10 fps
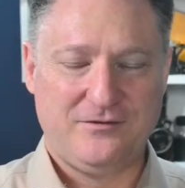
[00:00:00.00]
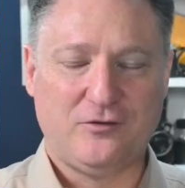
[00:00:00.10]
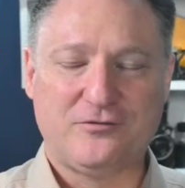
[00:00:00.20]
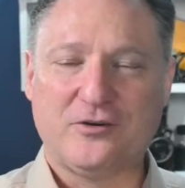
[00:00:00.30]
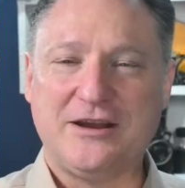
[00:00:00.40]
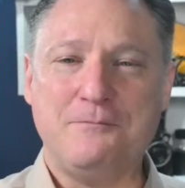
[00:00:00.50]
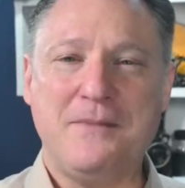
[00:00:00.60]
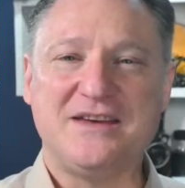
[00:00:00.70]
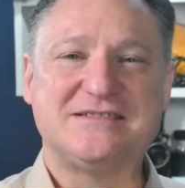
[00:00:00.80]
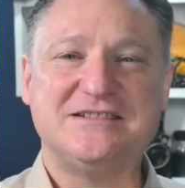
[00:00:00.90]
Feel free to
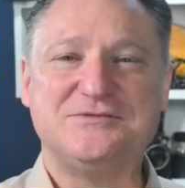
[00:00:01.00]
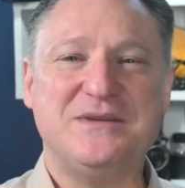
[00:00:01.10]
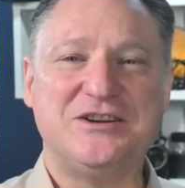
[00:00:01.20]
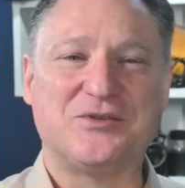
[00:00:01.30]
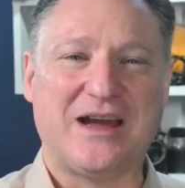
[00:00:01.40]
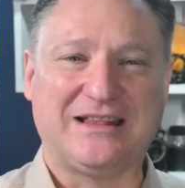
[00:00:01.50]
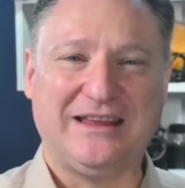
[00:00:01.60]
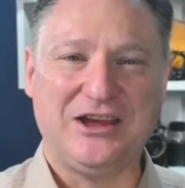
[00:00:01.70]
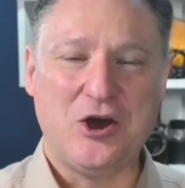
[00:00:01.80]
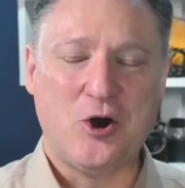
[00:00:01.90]
message me
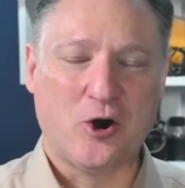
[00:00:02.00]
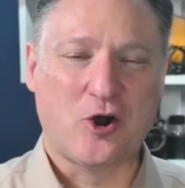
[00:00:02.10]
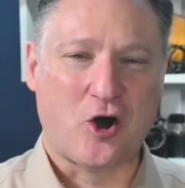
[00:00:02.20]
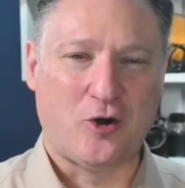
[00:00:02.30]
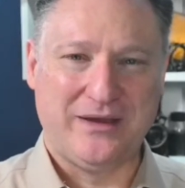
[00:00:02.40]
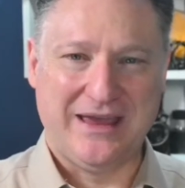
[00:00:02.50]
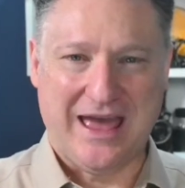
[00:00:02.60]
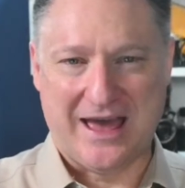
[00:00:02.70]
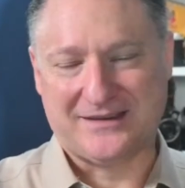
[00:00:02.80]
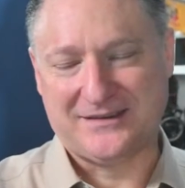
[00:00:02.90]
directly or call me
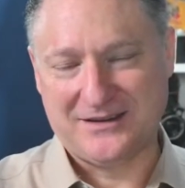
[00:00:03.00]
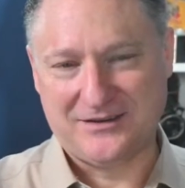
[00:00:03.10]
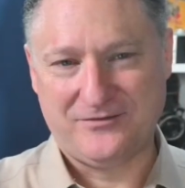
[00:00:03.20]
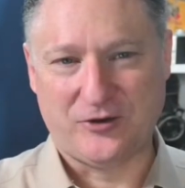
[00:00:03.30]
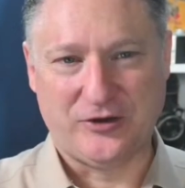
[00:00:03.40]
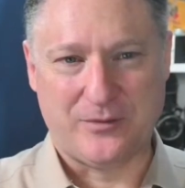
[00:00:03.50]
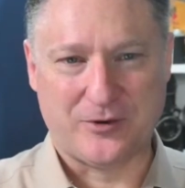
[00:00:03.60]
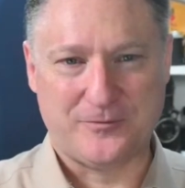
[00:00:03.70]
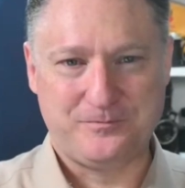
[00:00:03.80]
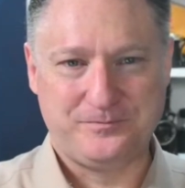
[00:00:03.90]
at the phone
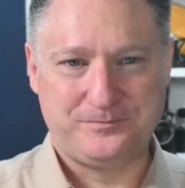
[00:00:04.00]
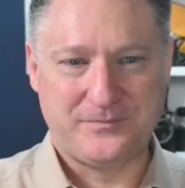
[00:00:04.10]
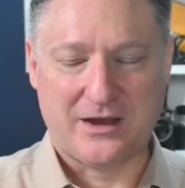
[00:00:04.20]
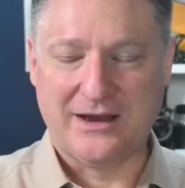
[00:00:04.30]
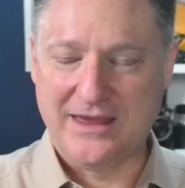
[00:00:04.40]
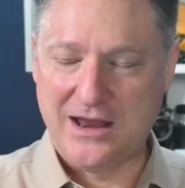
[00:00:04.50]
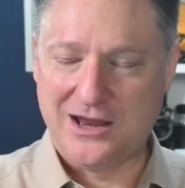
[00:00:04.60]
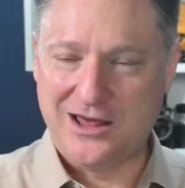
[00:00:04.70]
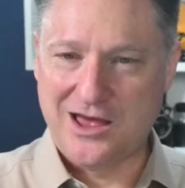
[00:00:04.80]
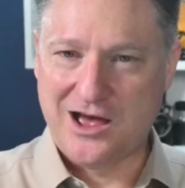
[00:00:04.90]
number. Now, again,
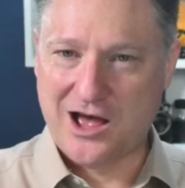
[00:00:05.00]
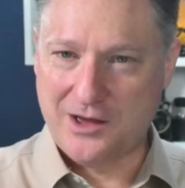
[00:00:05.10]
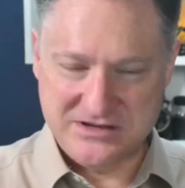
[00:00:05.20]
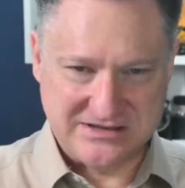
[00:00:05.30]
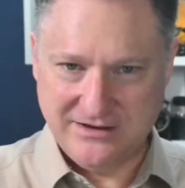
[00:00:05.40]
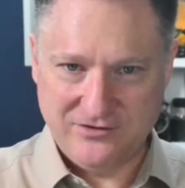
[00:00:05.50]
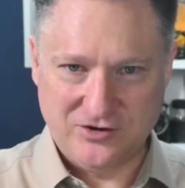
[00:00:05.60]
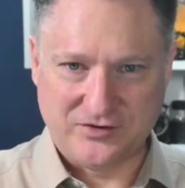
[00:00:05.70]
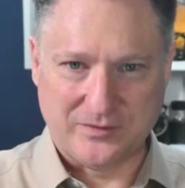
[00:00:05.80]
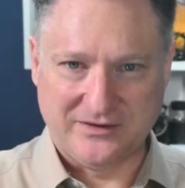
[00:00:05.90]
I'm just giving
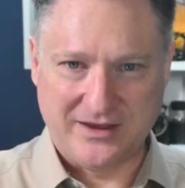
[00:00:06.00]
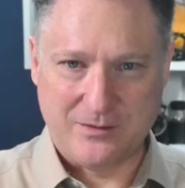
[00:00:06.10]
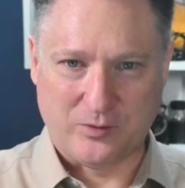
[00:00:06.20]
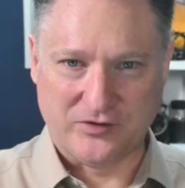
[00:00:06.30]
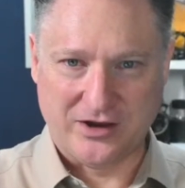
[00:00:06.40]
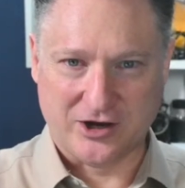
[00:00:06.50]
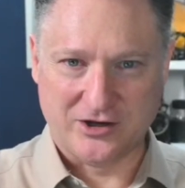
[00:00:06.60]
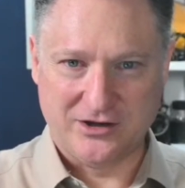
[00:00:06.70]
you some examples here.